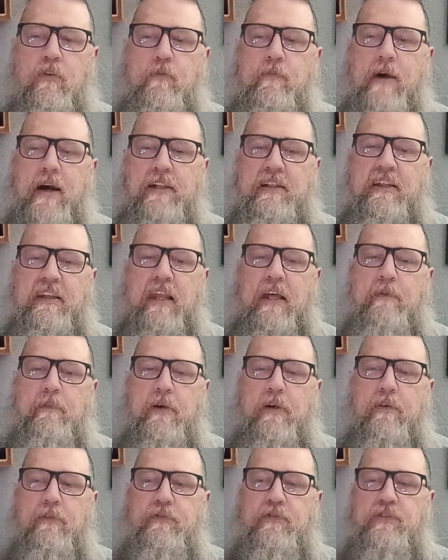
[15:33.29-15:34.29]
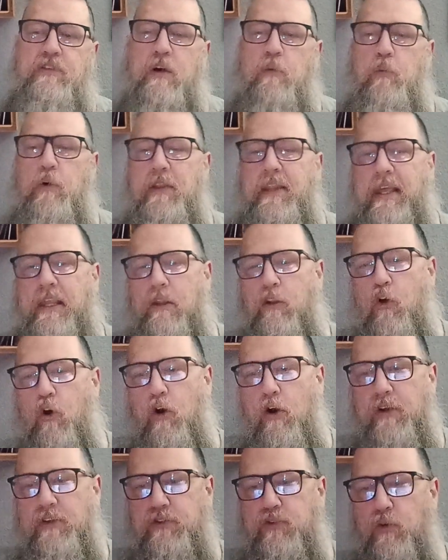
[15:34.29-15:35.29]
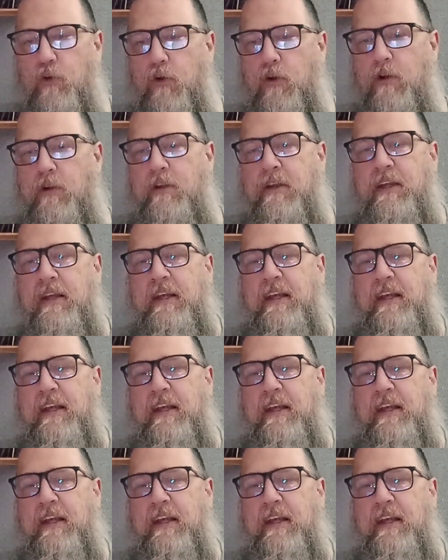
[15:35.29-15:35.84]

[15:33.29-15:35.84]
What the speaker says: reminded them of someone they lost, or